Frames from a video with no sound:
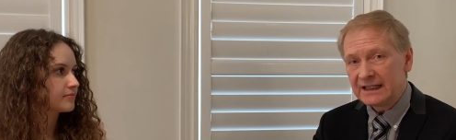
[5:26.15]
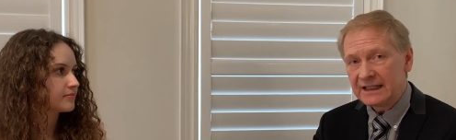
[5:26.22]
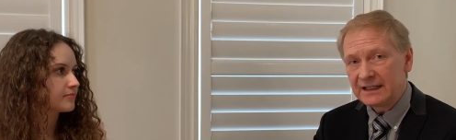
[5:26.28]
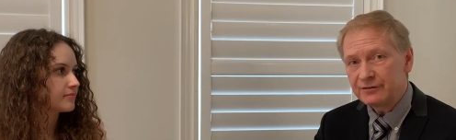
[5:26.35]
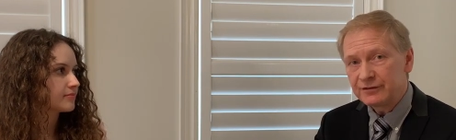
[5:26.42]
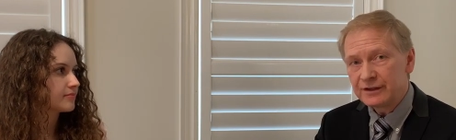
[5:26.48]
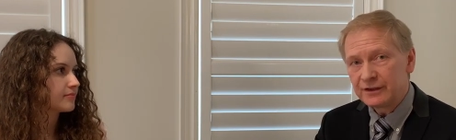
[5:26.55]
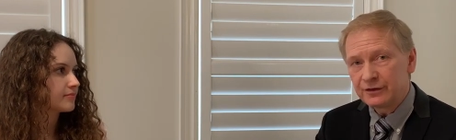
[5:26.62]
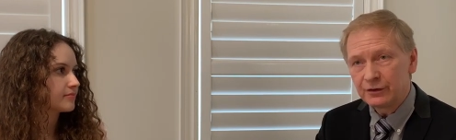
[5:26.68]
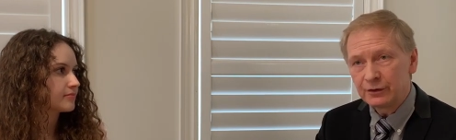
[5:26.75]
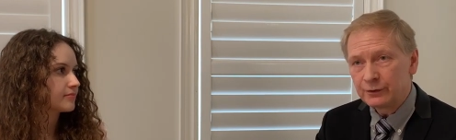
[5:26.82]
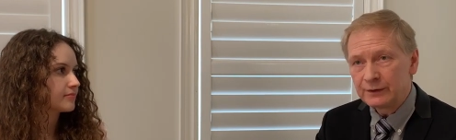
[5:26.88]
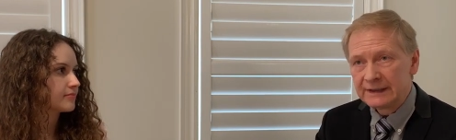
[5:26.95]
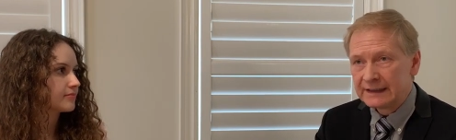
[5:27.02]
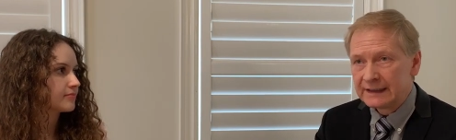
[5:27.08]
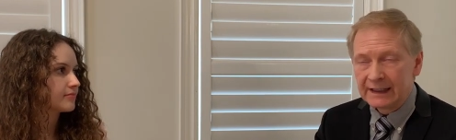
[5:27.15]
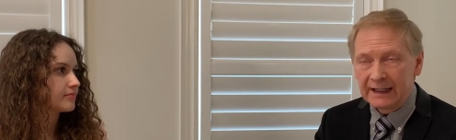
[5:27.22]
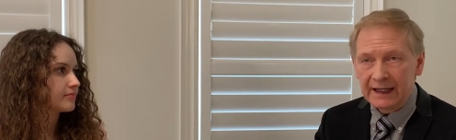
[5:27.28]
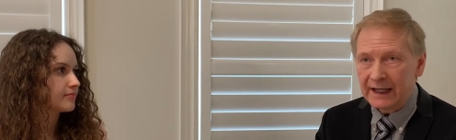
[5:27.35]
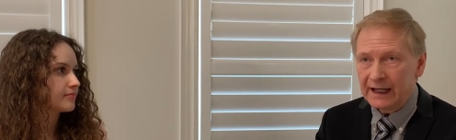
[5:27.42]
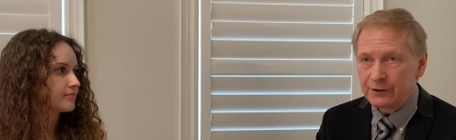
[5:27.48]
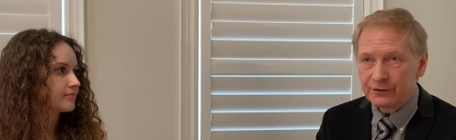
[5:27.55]
Speaker 1: even though
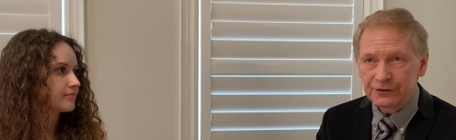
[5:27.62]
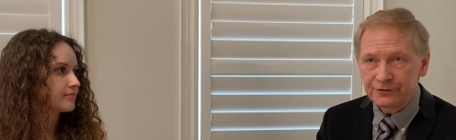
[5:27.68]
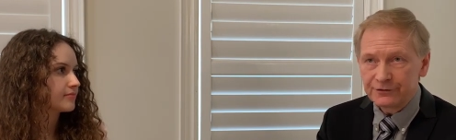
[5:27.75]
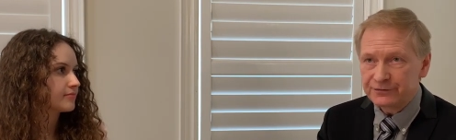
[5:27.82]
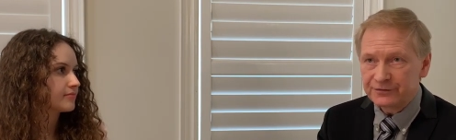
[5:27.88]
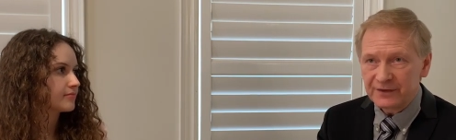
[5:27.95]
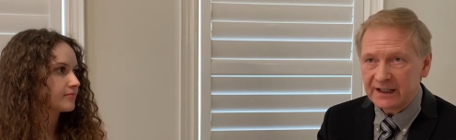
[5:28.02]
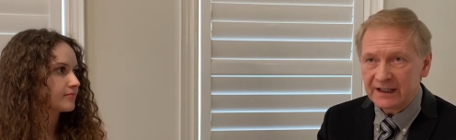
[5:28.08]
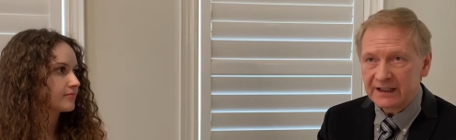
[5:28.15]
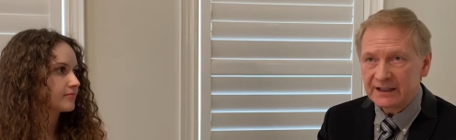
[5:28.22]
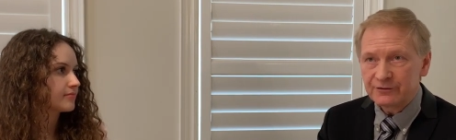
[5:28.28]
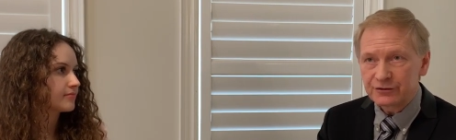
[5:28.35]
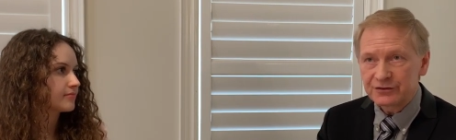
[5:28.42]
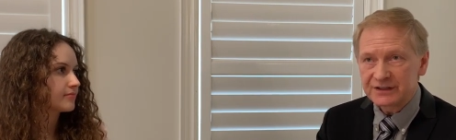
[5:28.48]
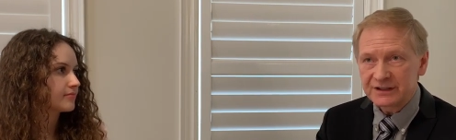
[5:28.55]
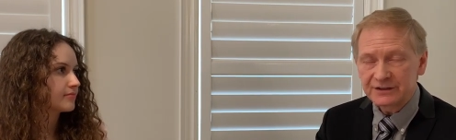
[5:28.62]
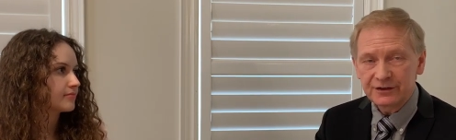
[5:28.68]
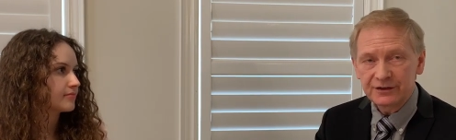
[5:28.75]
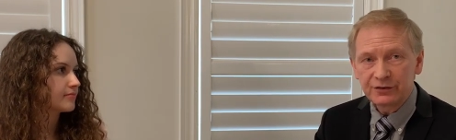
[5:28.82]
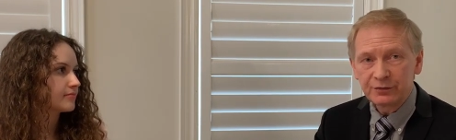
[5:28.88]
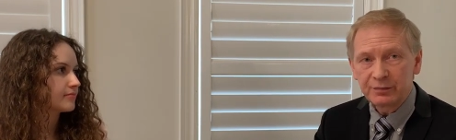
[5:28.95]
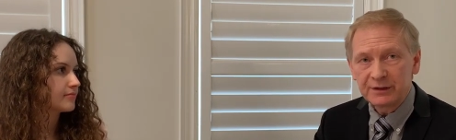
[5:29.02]
out of five or six
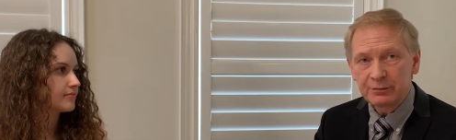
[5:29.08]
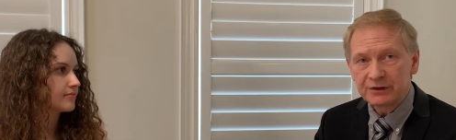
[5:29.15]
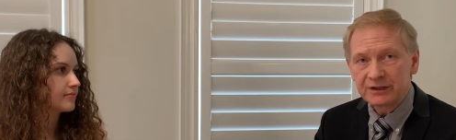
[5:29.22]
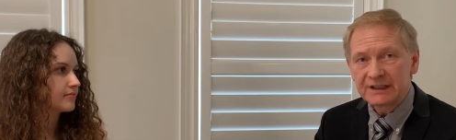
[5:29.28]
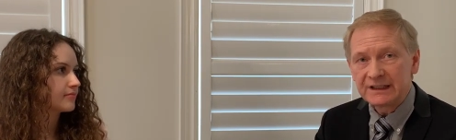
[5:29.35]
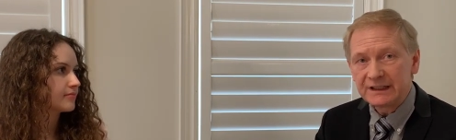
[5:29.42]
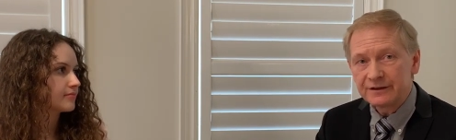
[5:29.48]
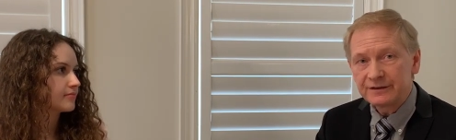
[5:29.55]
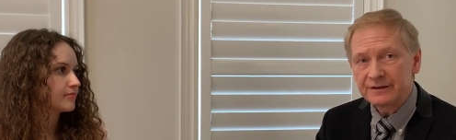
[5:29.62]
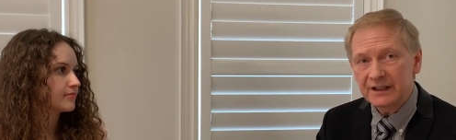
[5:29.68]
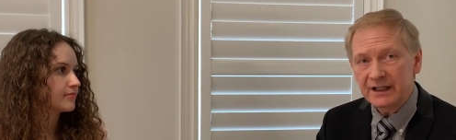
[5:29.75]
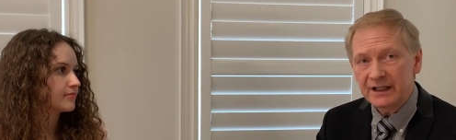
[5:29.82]
hundred people a year that